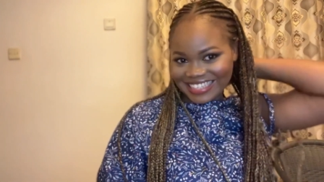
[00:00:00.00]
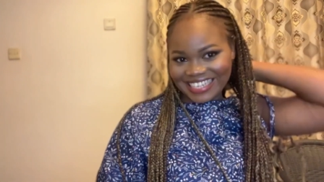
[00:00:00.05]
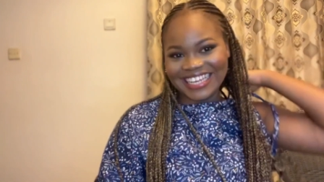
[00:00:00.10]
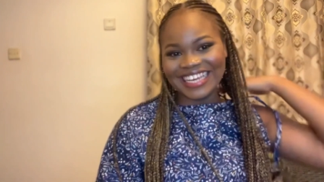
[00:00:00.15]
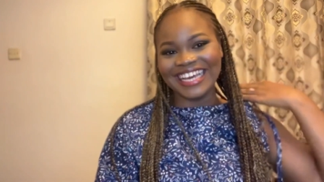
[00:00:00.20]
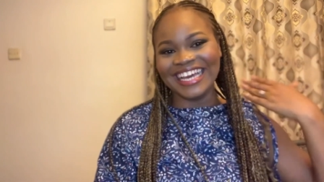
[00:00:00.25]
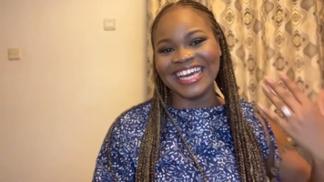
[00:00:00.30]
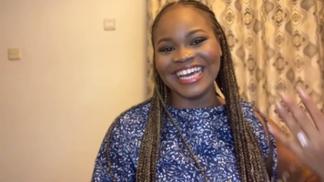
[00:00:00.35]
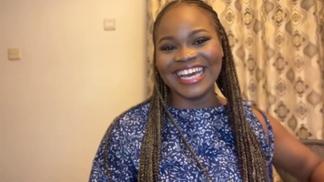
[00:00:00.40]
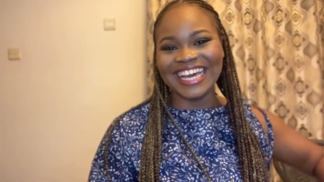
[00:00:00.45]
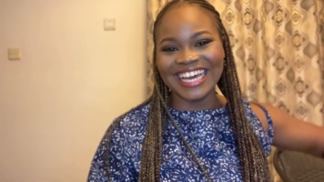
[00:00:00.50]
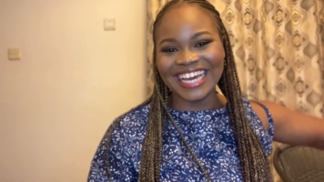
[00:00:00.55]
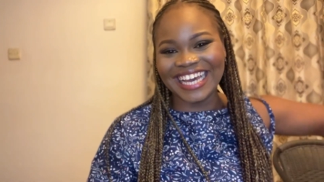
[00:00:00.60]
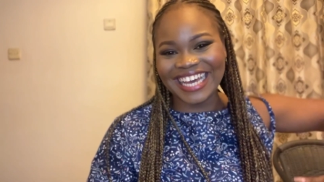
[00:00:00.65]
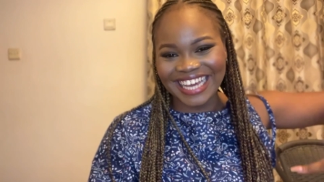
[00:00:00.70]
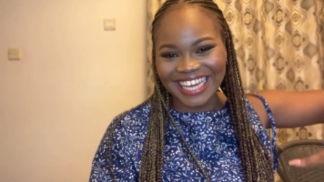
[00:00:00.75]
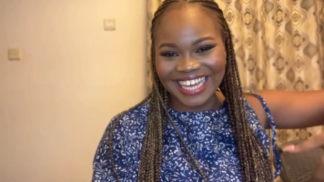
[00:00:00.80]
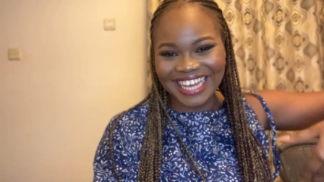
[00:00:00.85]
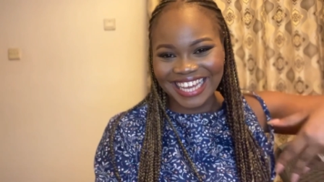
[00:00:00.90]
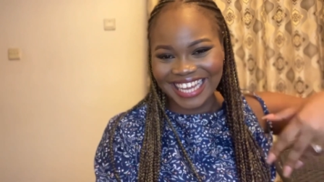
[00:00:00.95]
I
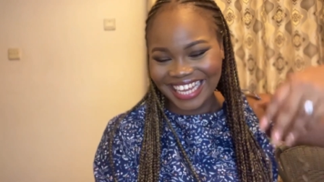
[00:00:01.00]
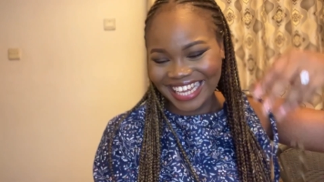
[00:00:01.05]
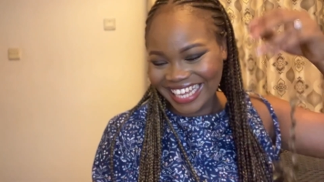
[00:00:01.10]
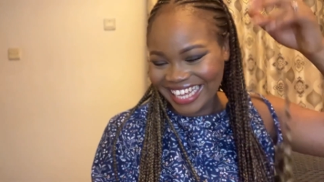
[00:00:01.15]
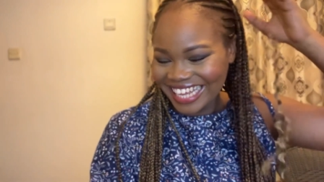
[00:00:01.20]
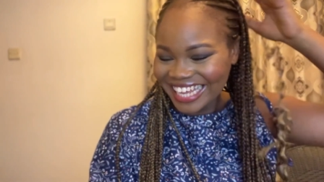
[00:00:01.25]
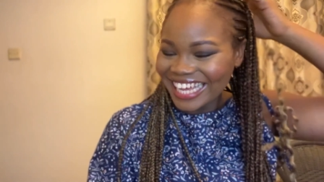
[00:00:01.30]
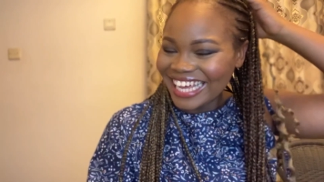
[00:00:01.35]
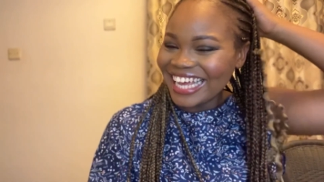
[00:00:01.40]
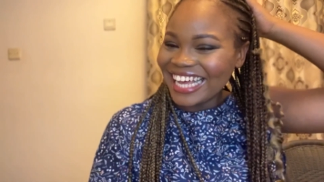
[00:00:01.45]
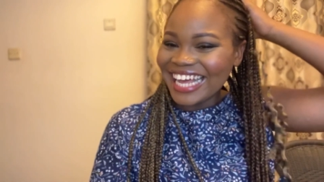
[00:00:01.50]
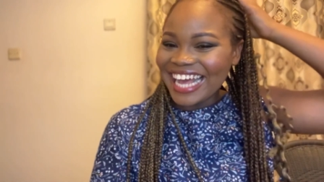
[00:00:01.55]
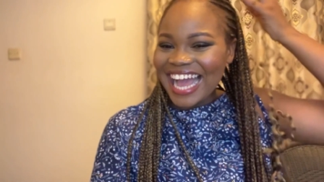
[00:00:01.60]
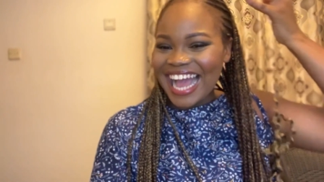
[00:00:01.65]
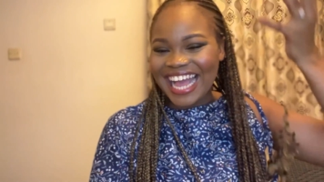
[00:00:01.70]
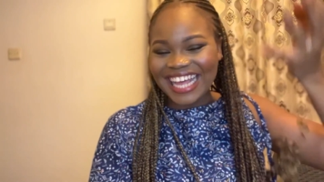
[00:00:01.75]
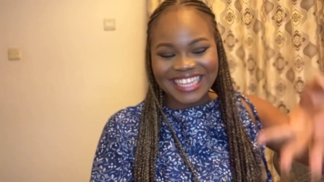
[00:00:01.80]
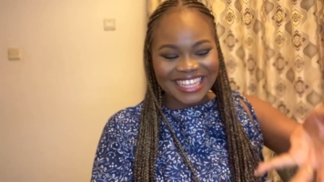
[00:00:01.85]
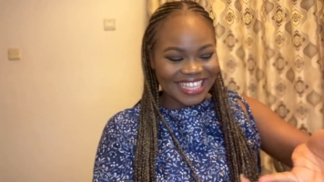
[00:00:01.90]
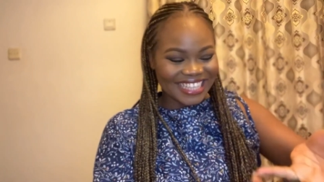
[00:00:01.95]

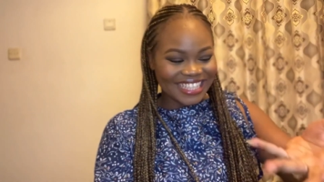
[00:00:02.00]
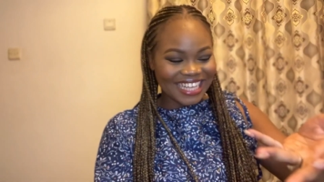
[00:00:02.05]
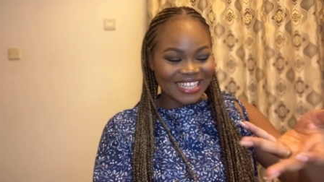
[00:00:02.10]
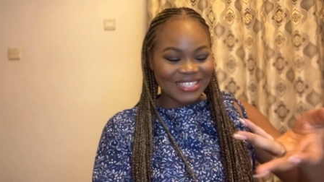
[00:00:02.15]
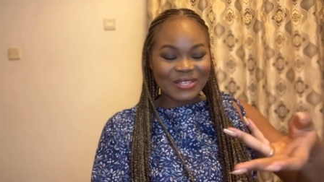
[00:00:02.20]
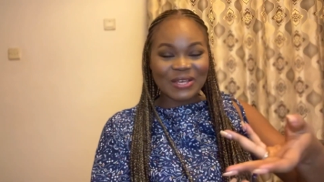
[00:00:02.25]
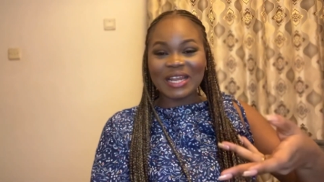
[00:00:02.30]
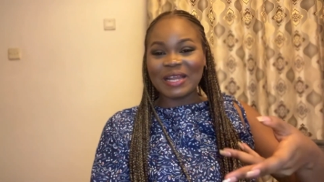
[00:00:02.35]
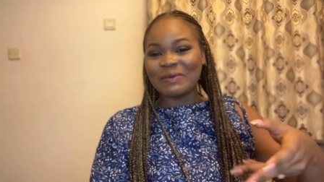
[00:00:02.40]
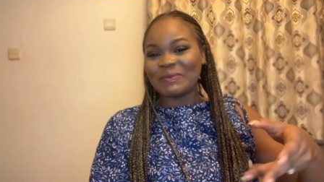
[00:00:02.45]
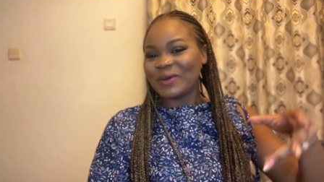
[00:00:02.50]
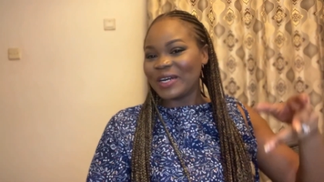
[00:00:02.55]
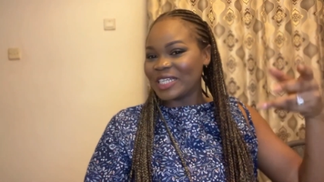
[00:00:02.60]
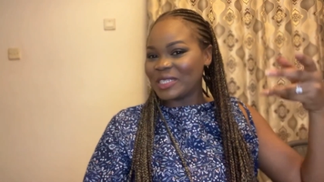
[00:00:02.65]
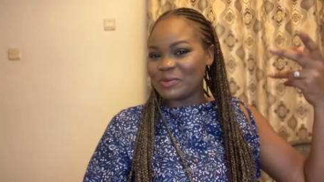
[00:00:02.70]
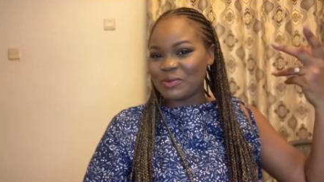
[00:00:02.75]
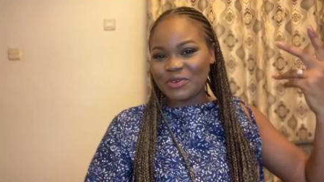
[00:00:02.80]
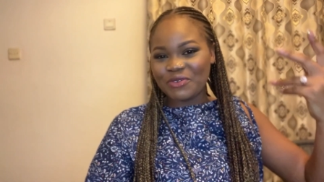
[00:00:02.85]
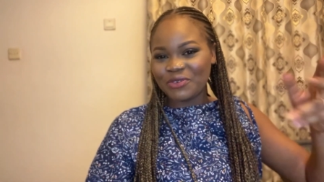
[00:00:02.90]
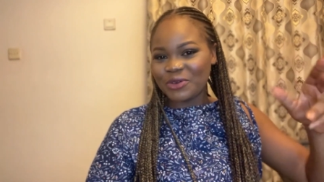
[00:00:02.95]
think that's all I'm going
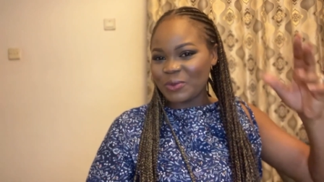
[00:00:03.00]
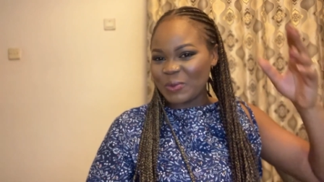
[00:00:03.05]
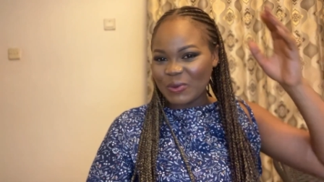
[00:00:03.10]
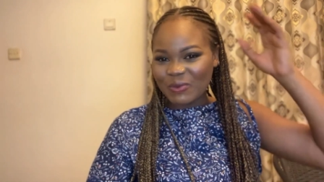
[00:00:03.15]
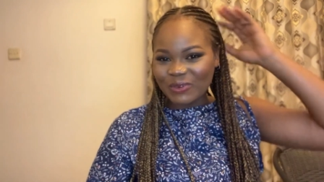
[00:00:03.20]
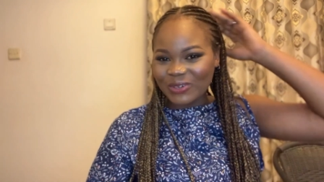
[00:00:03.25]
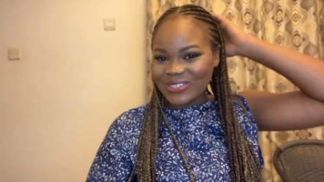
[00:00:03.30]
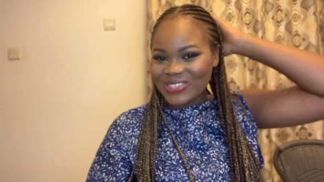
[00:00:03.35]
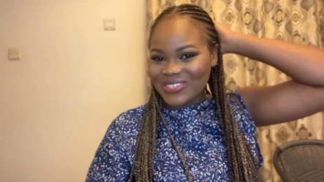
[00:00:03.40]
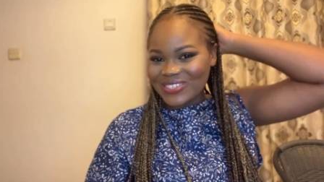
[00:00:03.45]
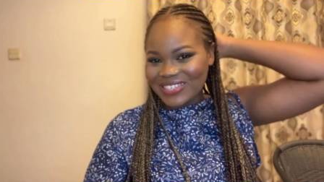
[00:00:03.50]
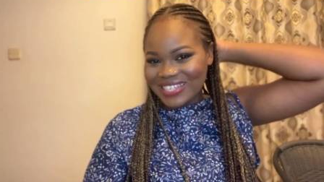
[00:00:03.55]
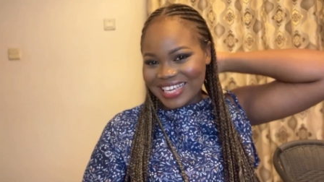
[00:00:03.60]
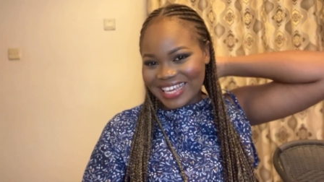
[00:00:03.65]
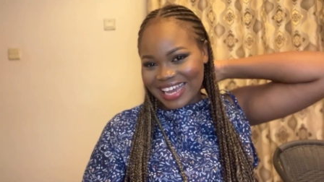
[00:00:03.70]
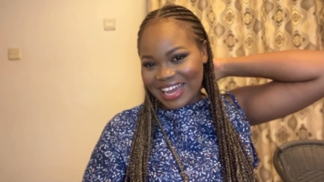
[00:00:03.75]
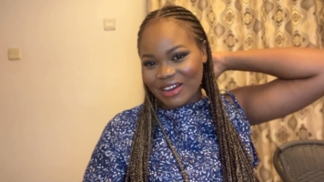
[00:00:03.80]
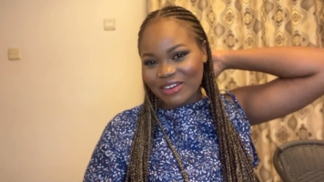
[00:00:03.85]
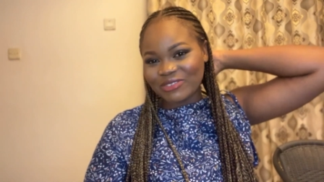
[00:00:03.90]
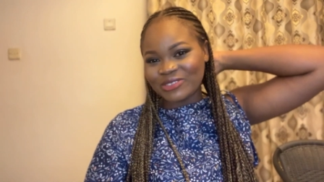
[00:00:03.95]
to be filming for
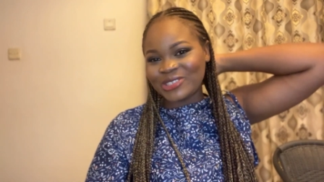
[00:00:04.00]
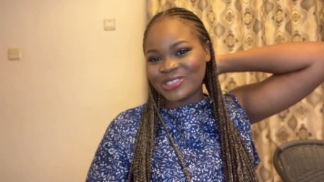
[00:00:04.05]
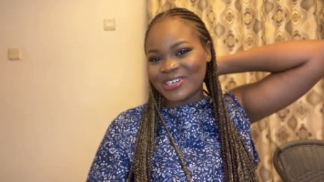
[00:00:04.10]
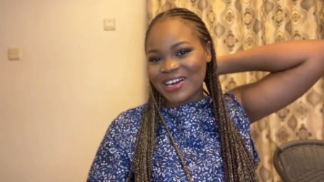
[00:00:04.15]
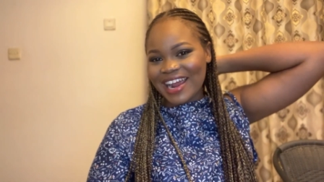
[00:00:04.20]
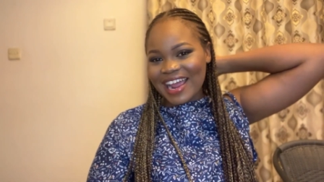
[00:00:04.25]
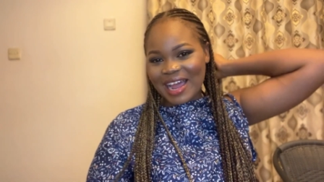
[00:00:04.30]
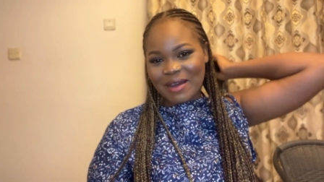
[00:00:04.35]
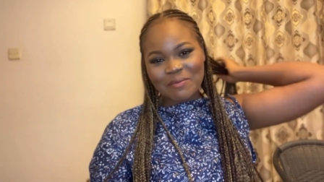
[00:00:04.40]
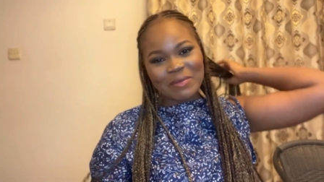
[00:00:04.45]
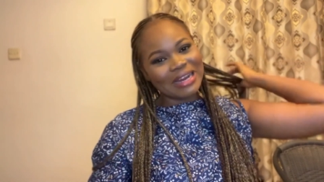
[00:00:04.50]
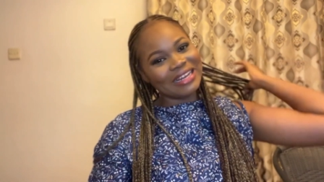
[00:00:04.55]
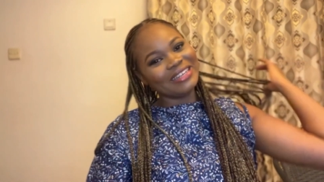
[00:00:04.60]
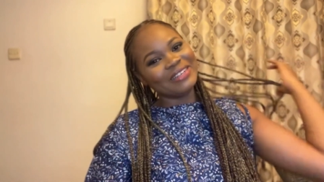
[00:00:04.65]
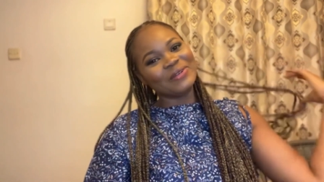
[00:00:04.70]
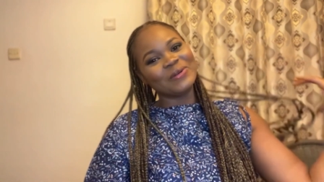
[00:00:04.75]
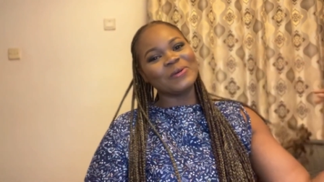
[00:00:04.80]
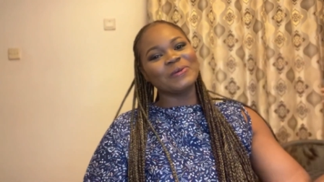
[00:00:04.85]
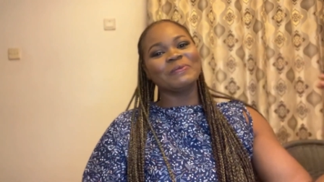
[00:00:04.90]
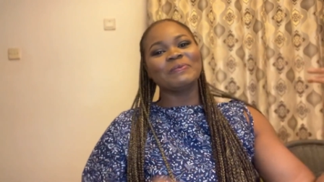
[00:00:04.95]
today. I've tried
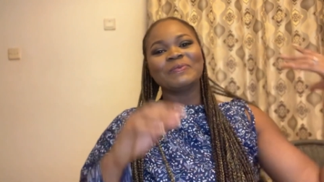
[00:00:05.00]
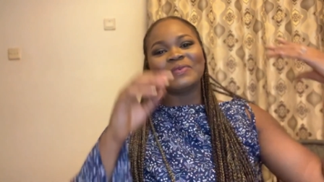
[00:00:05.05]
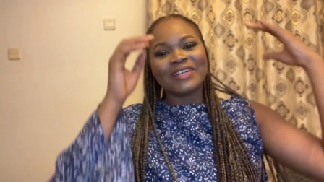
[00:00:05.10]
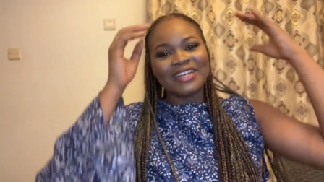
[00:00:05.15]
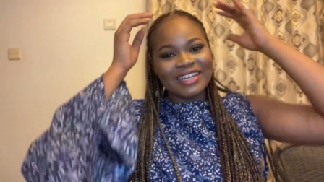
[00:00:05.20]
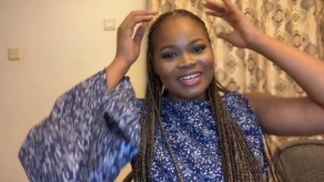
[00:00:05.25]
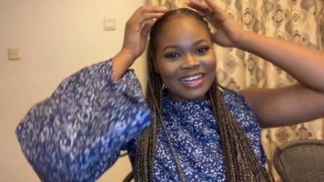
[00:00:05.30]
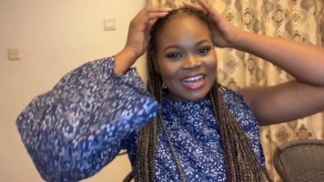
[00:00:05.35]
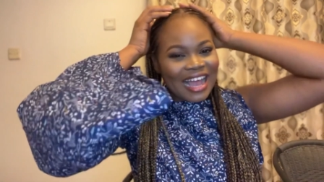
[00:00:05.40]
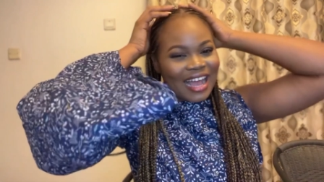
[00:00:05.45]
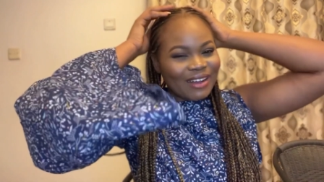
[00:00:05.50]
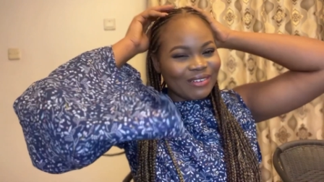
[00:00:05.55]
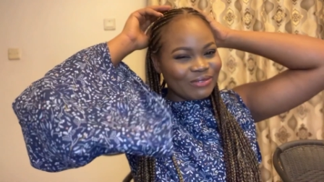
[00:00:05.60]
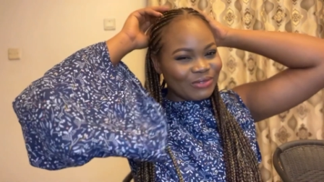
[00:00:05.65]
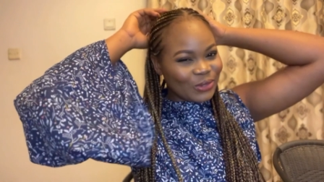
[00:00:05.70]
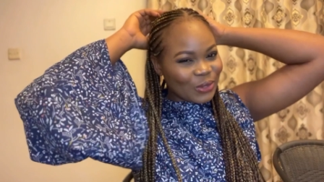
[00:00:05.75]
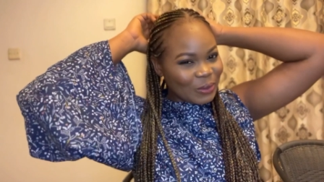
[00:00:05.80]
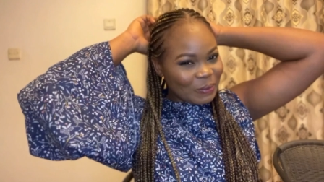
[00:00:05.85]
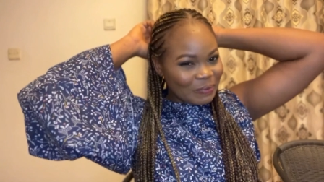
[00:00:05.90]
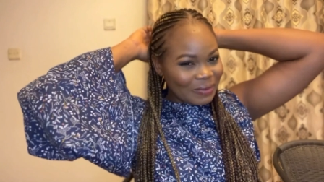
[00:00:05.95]
Abaligo. I've
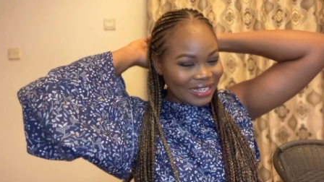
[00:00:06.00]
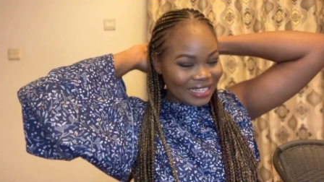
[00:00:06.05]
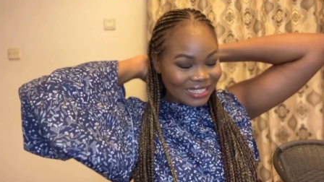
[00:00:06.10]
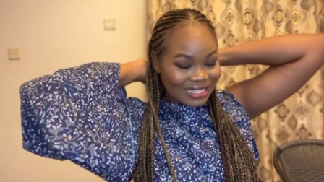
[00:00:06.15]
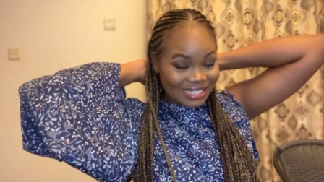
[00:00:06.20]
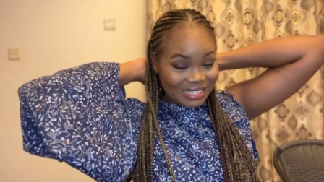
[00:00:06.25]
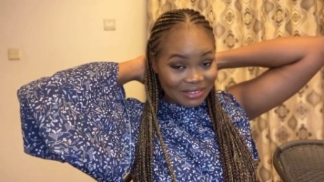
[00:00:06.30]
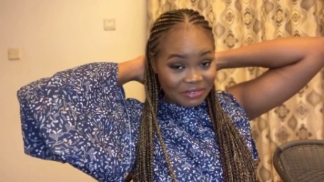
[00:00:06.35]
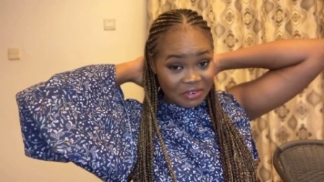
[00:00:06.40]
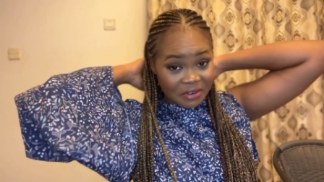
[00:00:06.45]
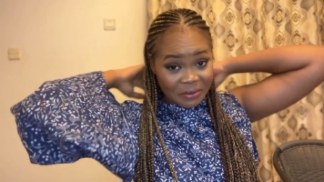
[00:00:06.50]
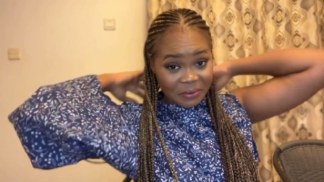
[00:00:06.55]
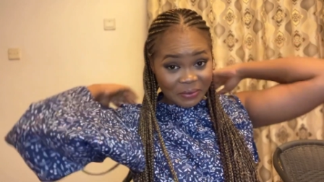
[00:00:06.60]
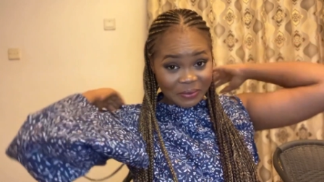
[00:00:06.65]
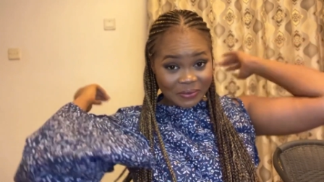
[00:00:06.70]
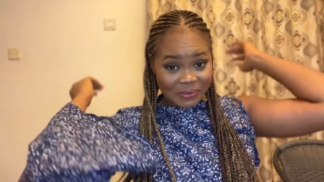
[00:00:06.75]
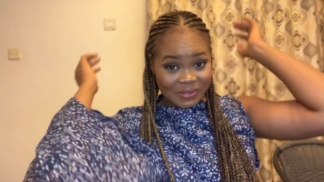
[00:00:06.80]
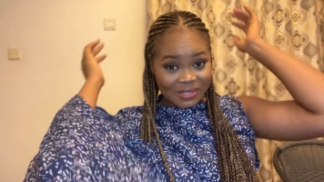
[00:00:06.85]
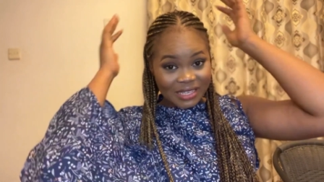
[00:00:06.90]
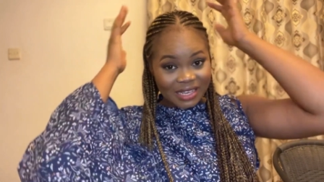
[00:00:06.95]
done plenty
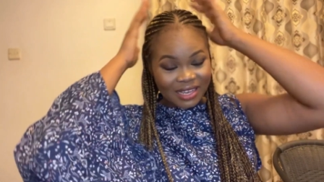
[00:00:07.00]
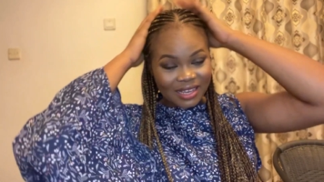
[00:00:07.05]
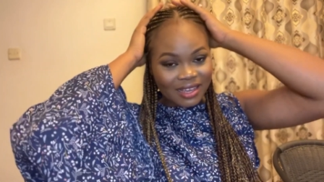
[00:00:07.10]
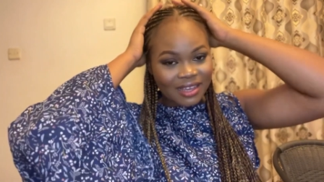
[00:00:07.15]
reels.